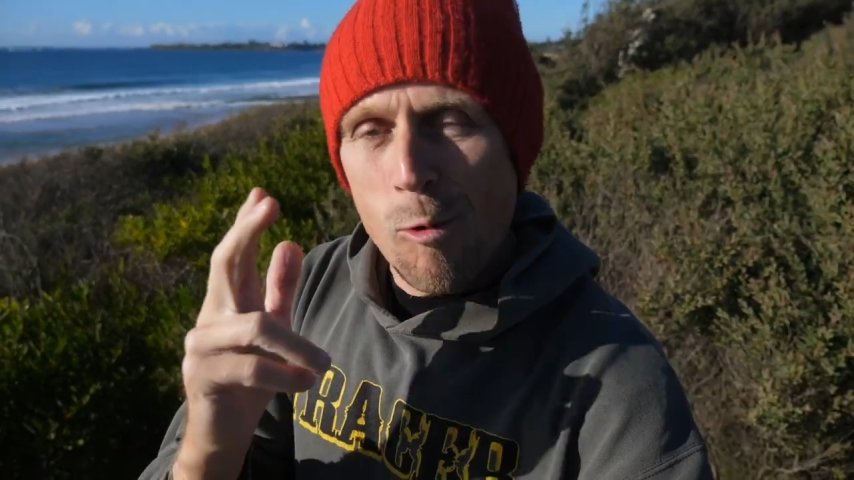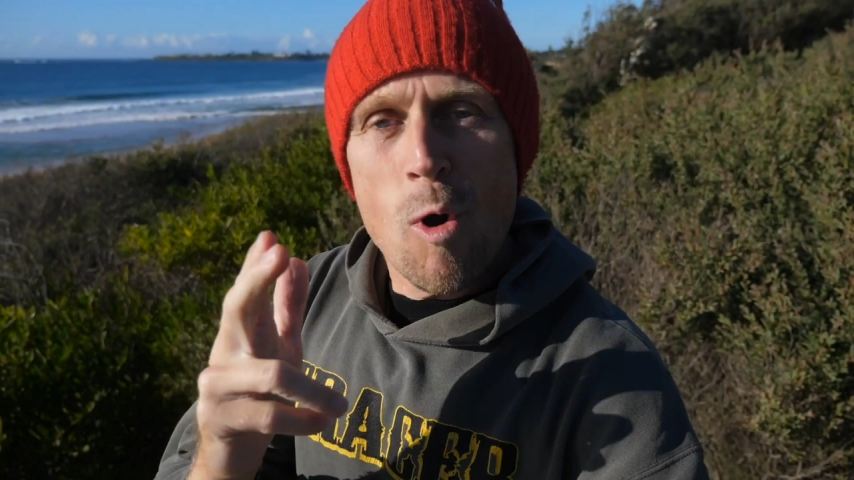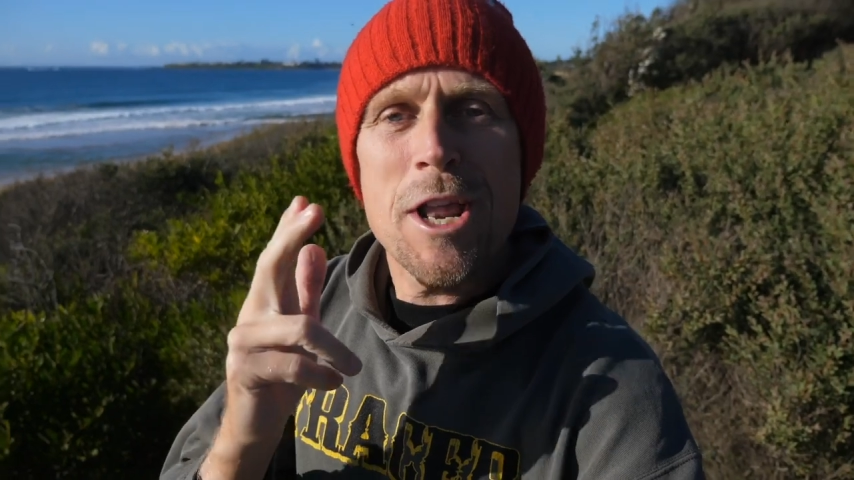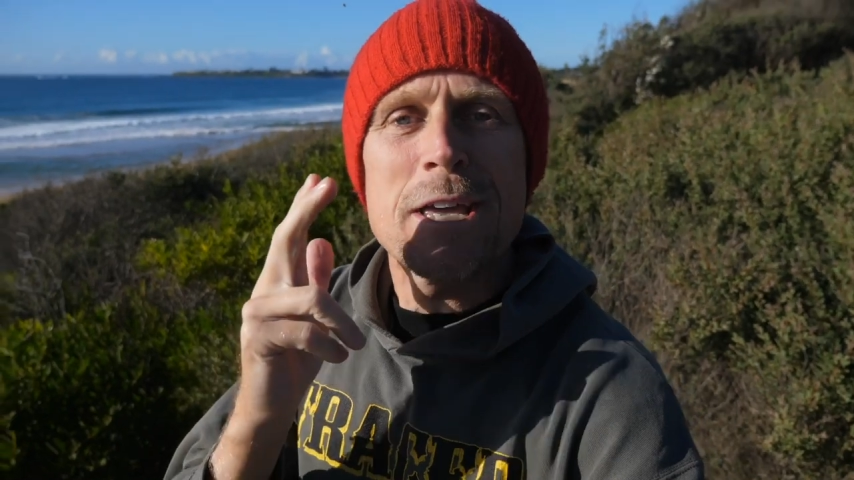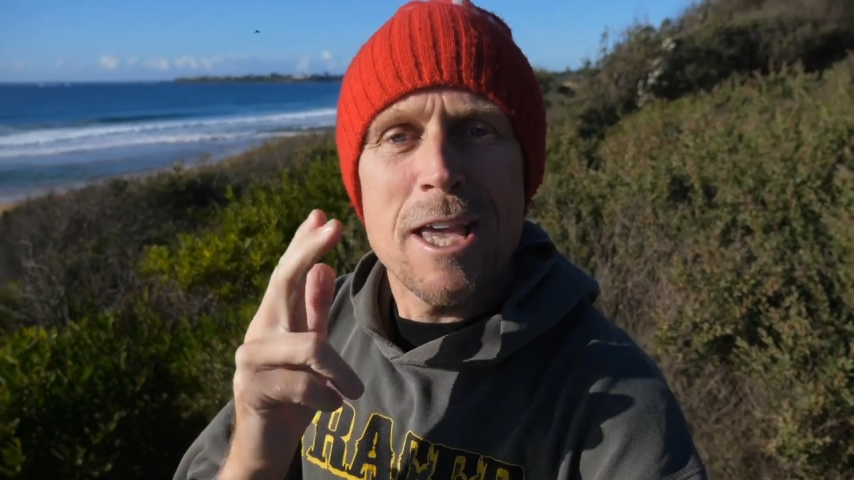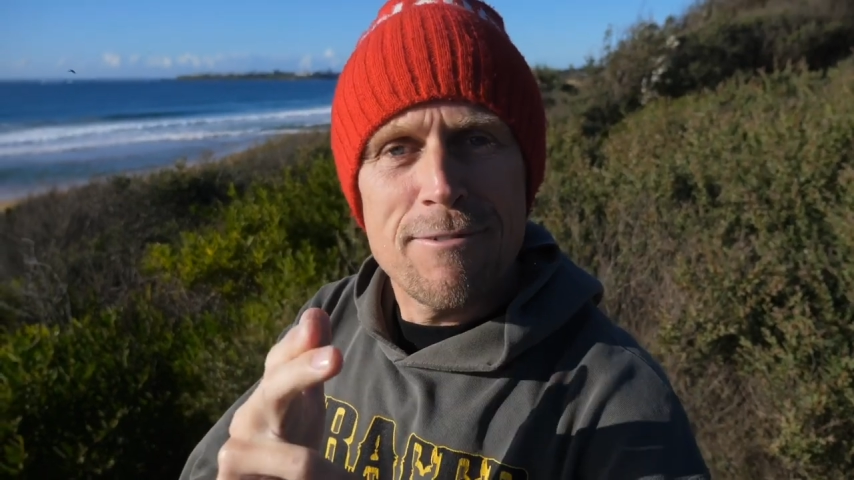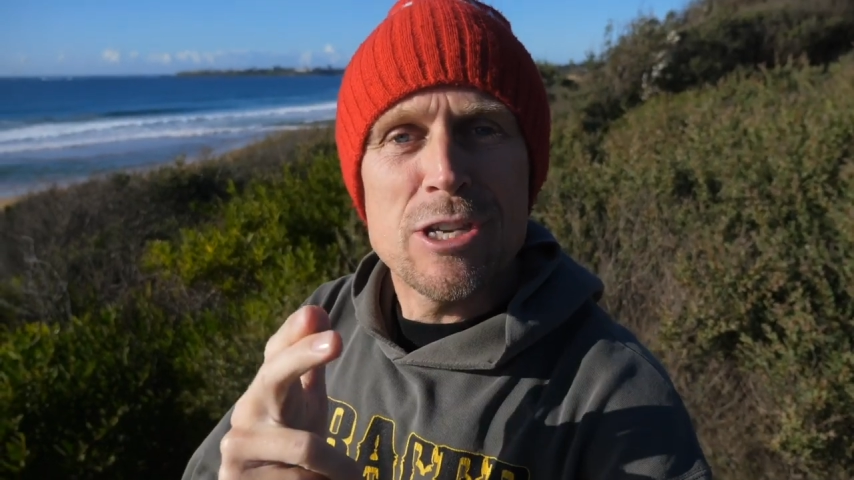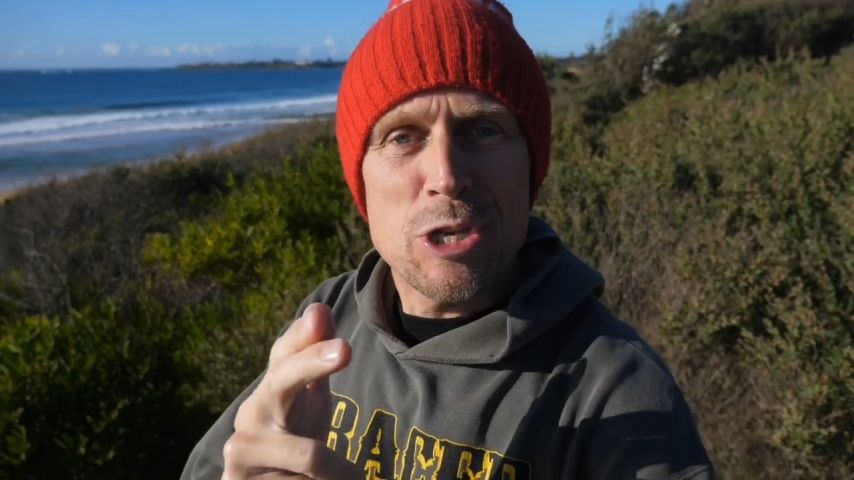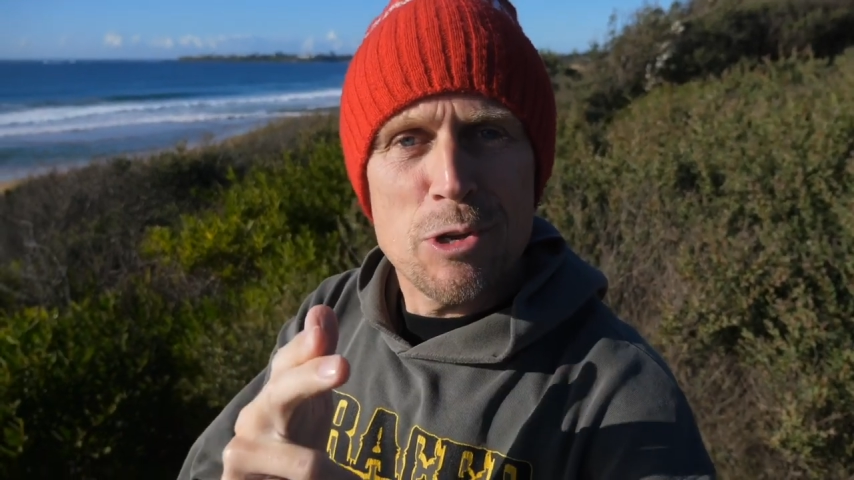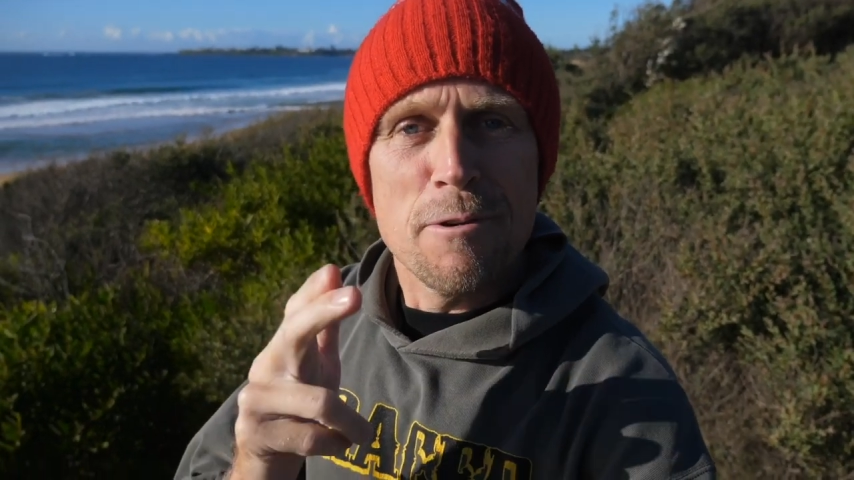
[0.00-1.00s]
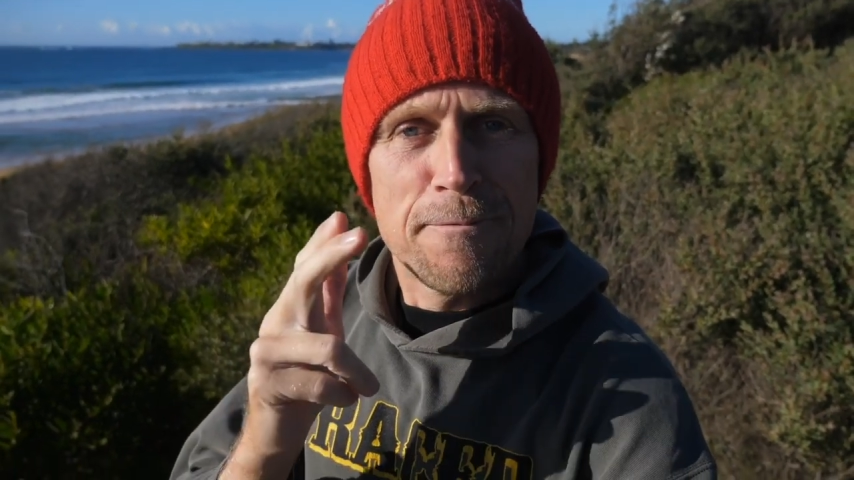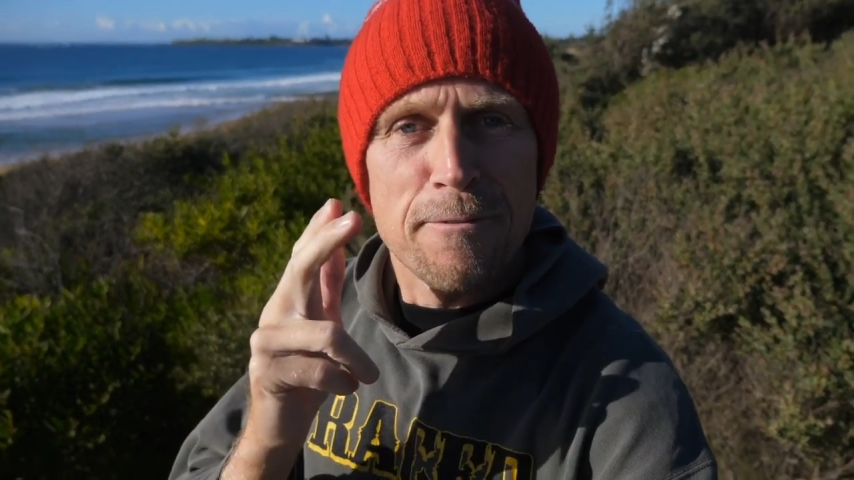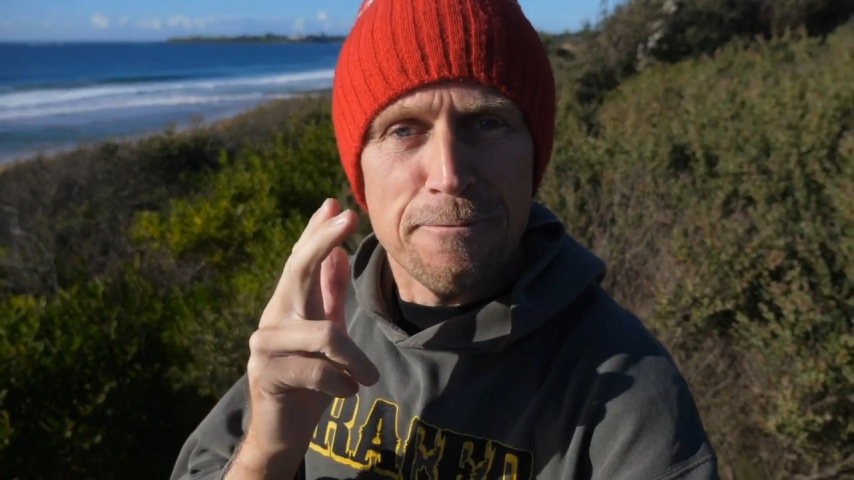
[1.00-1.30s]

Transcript: I want to give it to you for